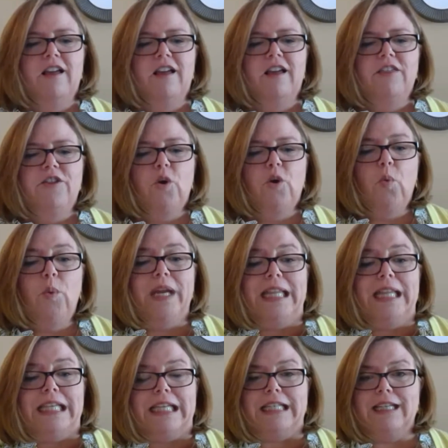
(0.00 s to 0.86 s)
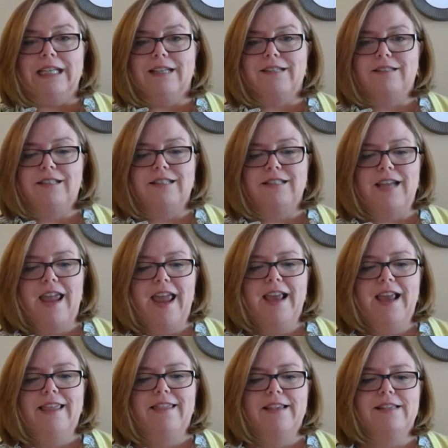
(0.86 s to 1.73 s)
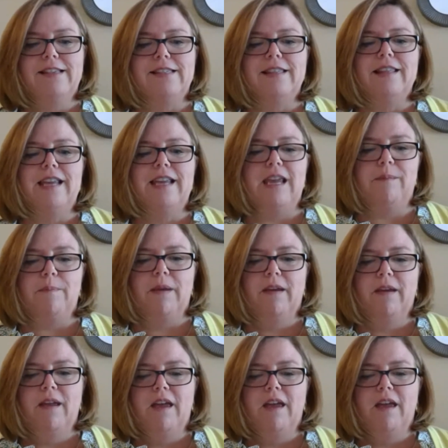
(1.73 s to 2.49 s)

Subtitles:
their willingness to take this leap,